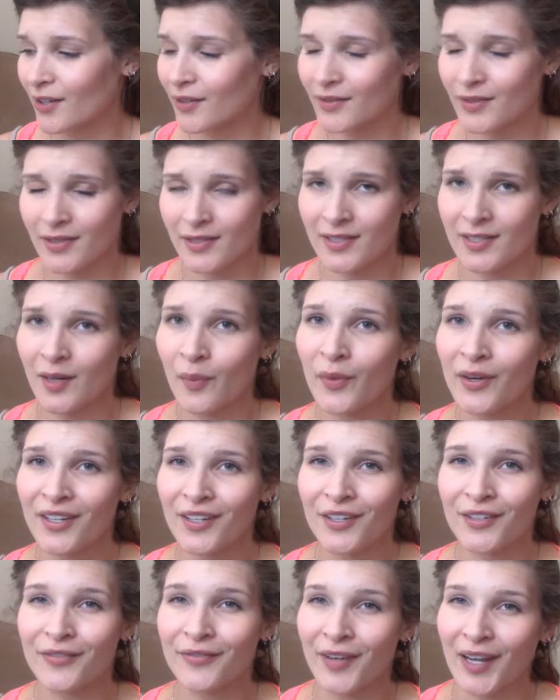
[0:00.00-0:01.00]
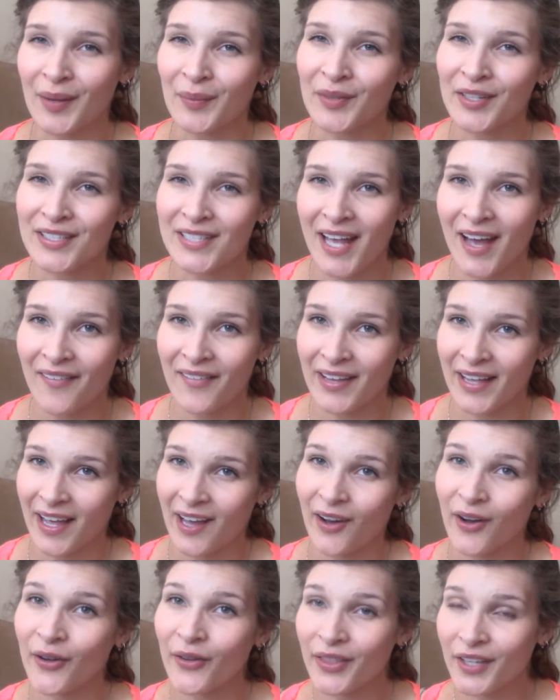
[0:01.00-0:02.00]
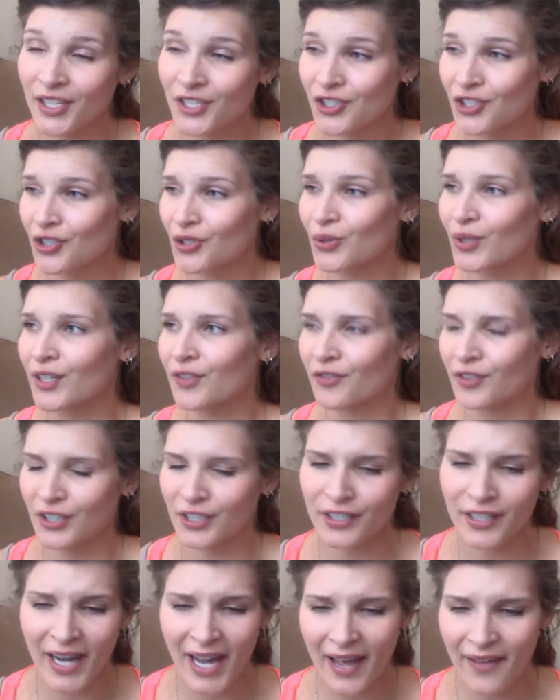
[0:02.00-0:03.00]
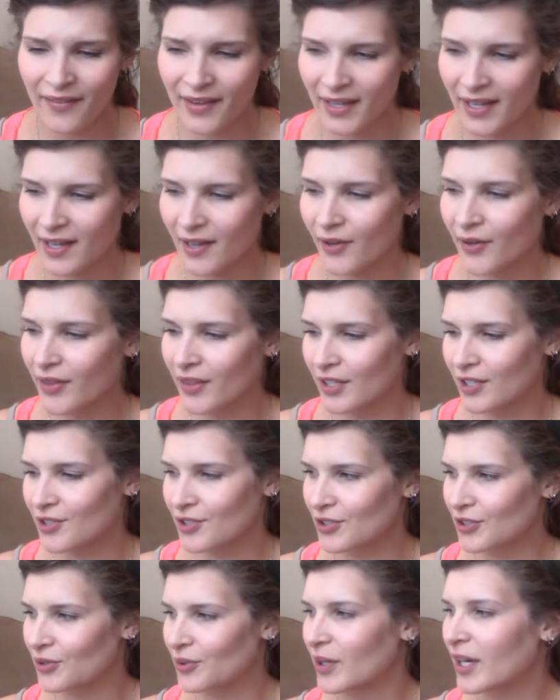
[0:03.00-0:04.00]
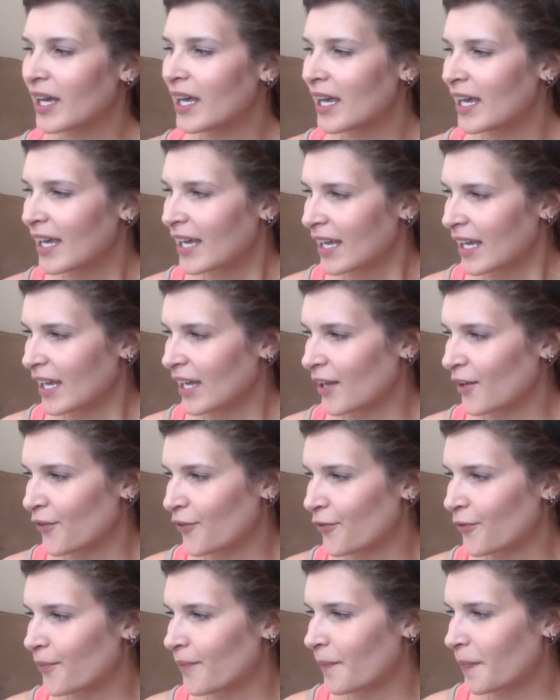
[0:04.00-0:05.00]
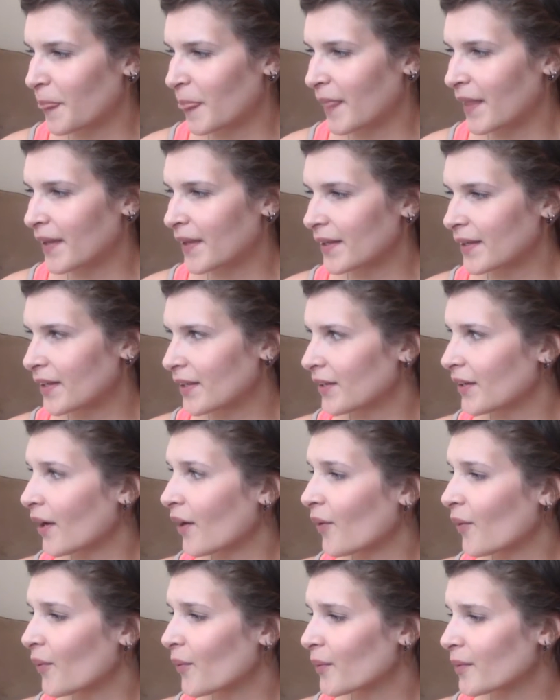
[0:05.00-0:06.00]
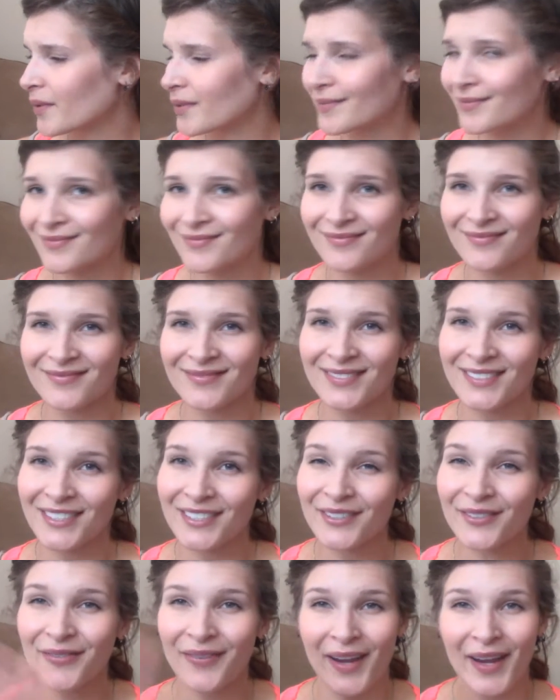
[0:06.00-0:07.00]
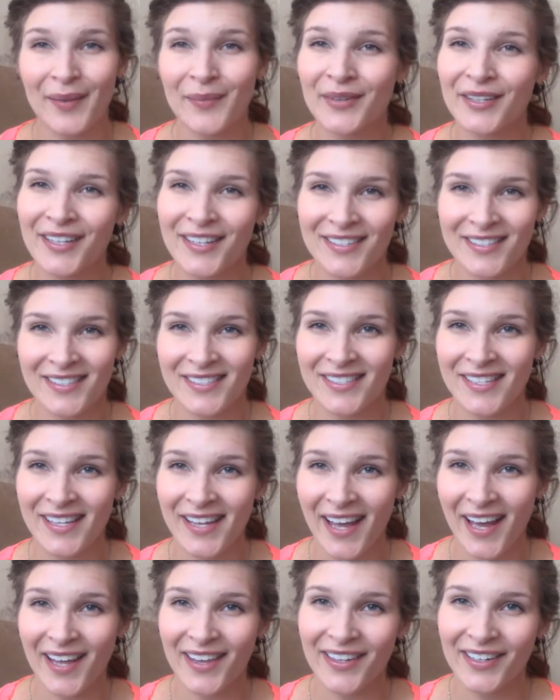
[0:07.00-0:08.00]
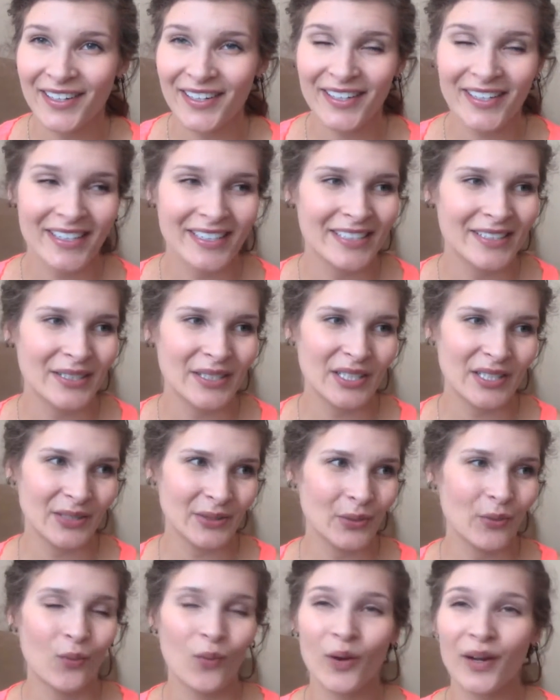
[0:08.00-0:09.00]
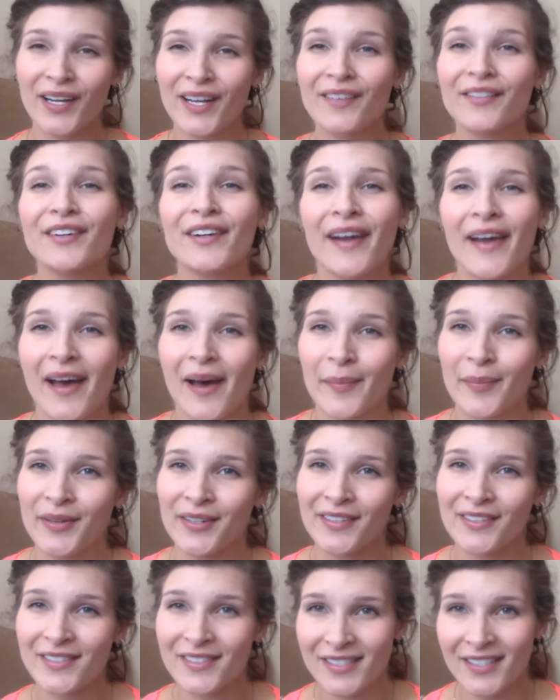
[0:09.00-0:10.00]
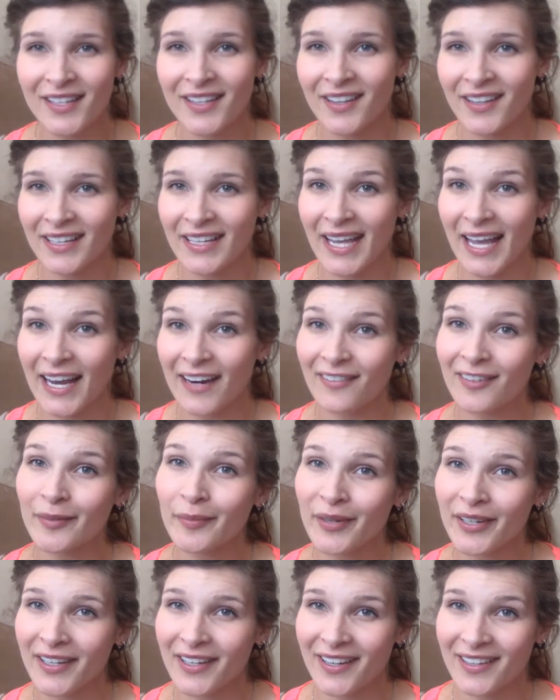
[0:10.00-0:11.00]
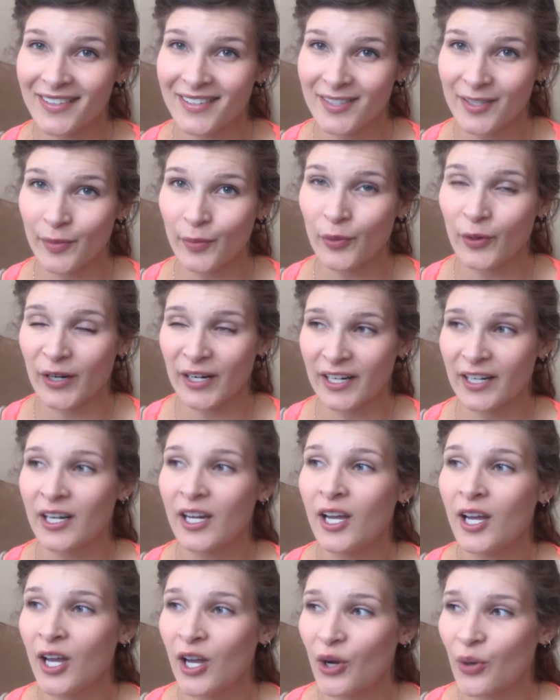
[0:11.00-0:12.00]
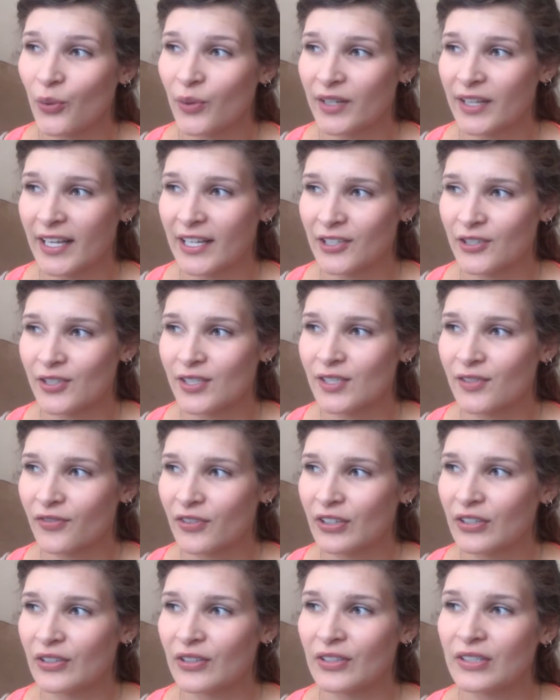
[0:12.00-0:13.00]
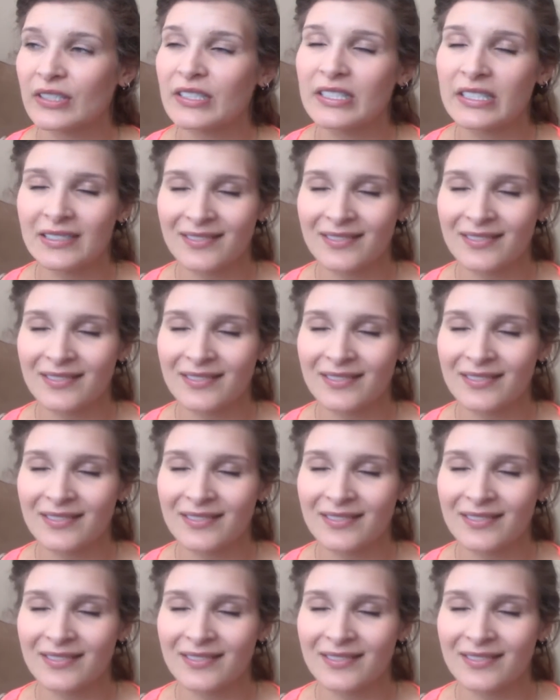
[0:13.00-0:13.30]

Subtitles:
someone in your family is having a health issue, if you're having a health issue, if you know your family isn't together, and whatever happens, like everybody gets somewhere where they just feel